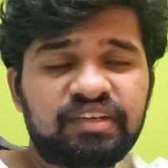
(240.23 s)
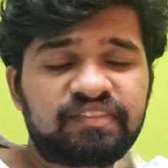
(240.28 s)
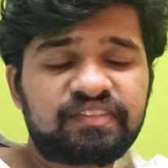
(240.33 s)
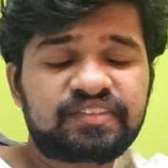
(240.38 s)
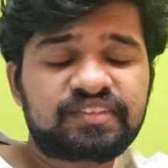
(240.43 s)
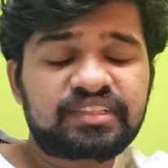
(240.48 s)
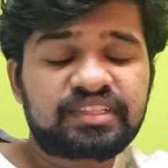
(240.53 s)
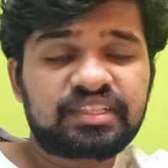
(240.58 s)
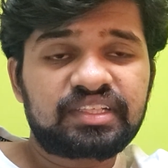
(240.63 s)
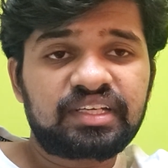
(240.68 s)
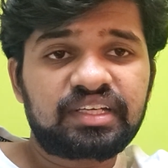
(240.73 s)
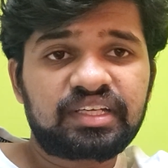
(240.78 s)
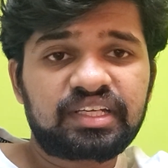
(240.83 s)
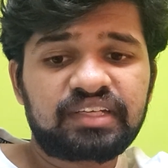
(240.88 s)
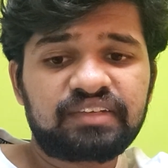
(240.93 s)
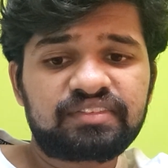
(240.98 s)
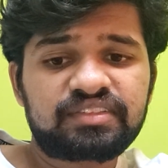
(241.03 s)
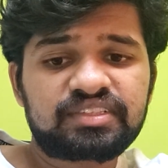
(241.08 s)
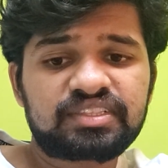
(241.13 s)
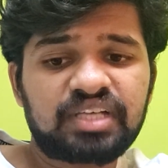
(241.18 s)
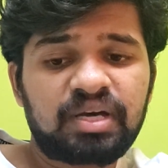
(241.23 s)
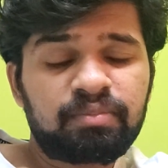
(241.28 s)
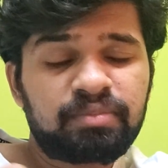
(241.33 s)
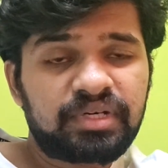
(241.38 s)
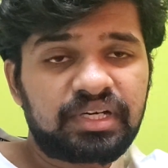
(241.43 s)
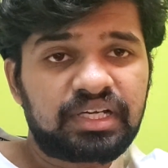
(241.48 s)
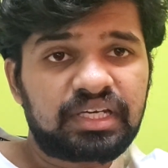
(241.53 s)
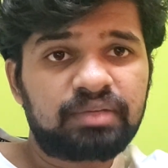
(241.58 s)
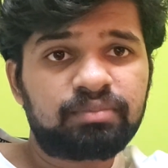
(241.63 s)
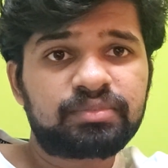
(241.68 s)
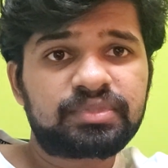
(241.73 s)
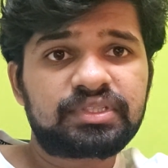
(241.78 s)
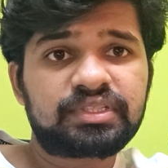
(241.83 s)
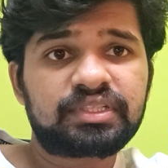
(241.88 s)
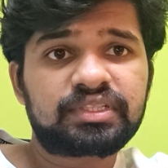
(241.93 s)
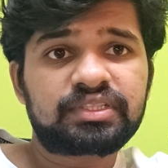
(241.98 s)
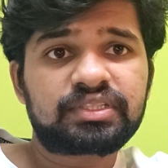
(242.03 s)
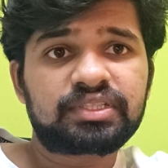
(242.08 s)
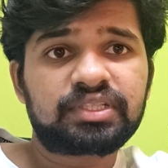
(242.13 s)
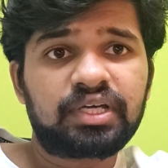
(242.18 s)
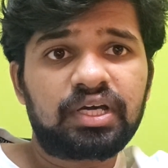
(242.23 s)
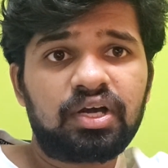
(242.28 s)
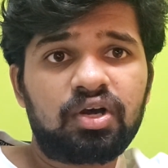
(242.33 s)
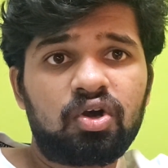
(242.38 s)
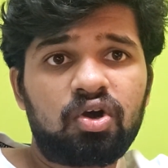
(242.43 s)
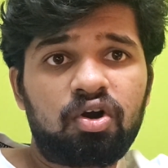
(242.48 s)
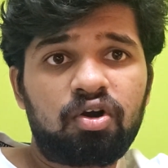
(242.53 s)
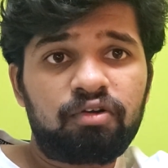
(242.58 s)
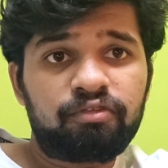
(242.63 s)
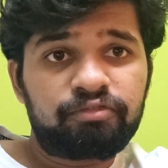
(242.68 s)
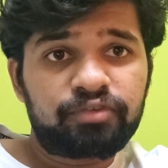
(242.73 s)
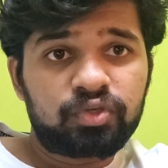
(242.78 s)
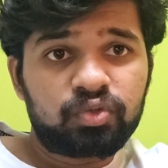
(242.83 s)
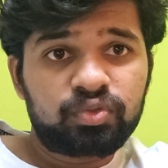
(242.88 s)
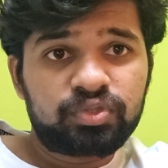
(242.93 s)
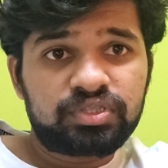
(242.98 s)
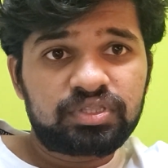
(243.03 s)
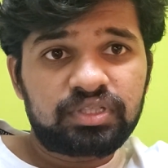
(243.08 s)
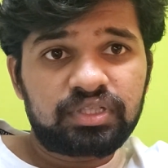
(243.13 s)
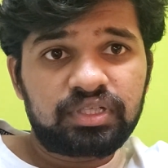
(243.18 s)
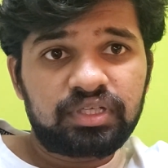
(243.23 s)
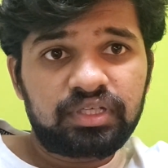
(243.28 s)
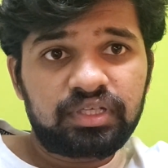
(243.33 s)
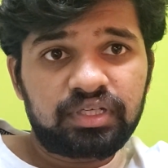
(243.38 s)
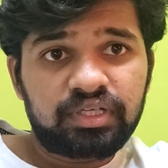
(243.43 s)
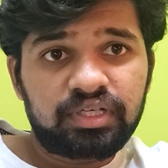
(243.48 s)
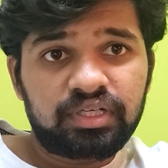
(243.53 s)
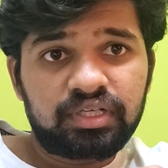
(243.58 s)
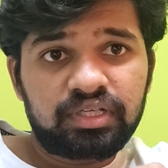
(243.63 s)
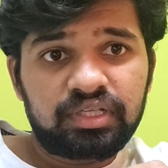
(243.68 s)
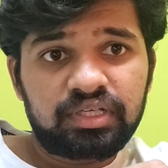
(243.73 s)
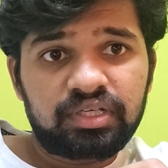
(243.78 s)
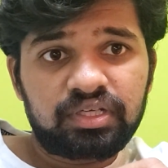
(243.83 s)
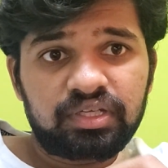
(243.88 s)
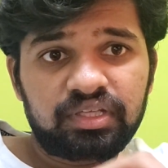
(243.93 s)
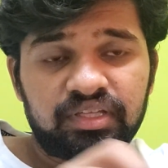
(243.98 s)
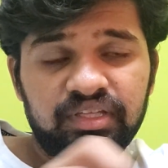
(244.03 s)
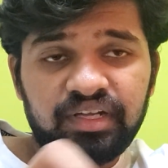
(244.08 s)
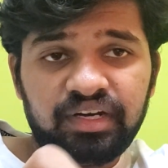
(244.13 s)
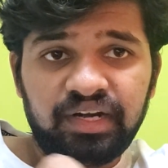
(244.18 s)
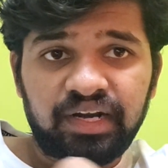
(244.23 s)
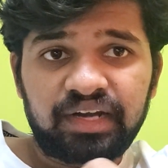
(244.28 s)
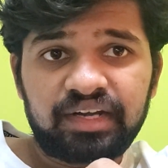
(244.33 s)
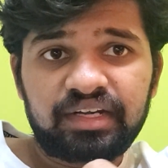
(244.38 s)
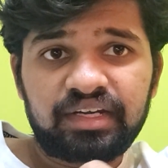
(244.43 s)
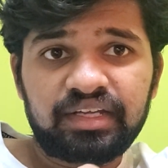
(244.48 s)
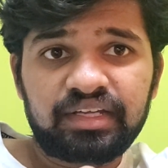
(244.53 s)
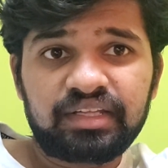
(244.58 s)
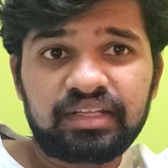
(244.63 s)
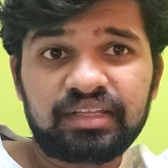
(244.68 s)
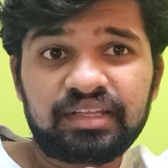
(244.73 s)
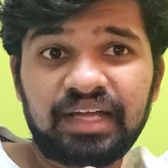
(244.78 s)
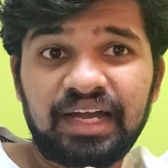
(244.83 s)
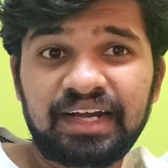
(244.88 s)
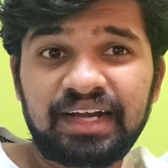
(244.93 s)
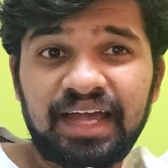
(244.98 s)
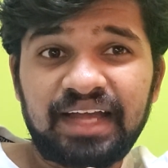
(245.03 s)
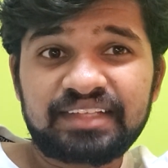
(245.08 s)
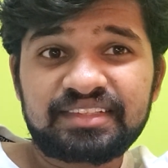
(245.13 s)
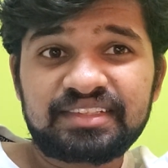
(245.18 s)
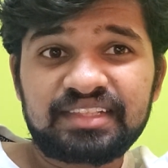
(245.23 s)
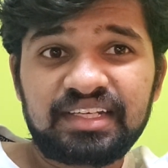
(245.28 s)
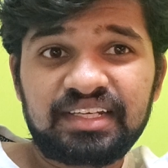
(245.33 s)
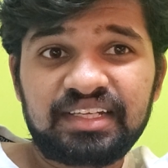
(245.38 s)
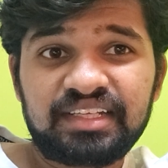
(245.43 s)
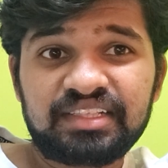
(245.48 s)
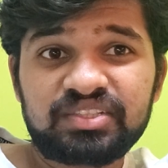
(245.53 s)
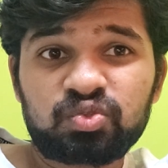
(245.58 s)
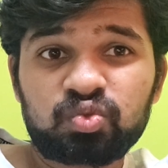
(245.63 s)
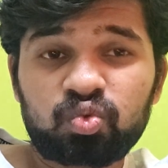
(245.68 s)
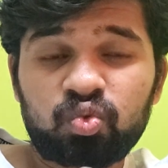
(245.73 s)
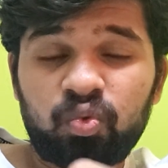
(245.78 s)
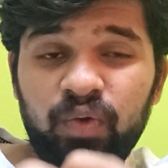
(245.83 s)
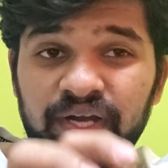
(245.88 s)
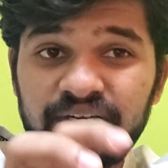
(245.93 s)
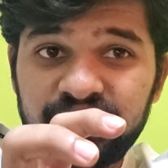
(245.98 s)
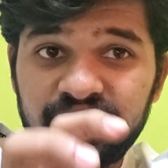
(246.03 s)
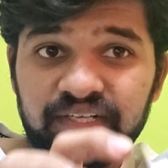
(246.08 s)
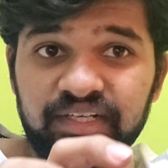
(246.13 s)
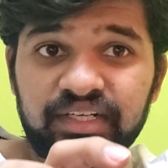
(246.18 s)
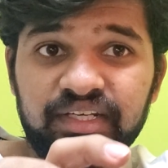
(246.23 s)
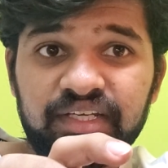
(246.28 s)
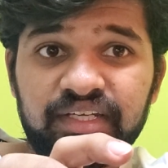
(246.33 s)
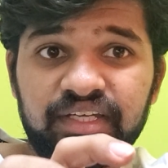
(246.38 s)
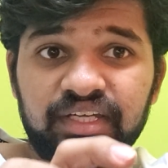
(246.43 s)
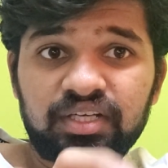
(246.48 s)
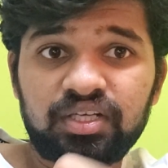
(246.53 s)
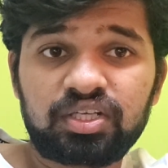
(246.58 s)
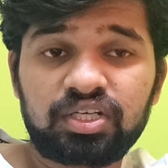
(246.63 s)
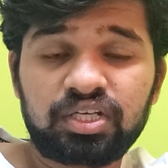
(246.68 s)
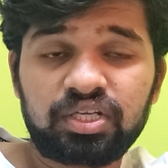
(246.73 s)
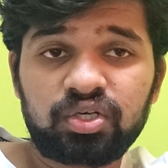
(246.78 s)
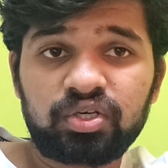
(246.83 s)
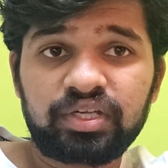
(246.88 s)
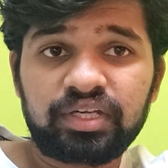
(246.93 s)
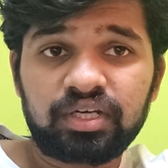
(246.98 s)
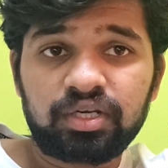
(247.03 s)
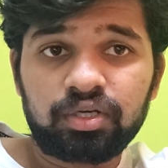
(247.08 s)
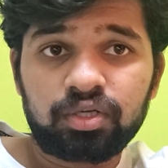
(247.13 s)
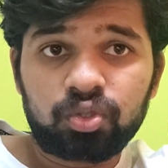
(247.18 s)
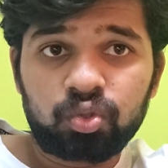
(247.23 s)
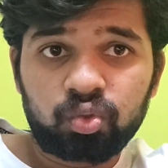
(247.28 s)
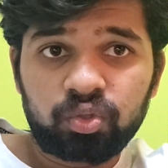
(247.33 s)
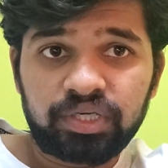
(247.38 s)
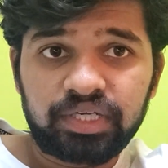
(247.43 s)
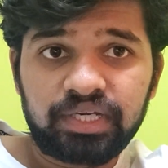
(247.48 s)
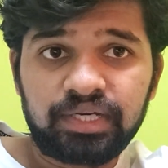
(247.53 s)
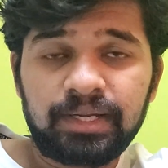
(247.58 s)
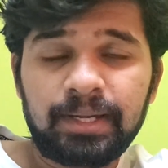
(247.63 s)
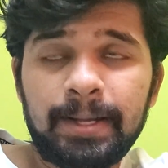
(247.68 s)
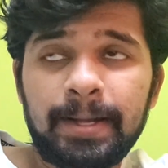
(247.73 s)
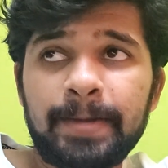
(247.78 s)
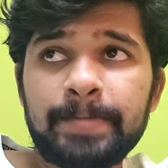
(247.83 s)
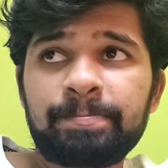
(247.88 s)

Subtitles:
gives some glimpses of future in the writing that actually is quite intriguing to read.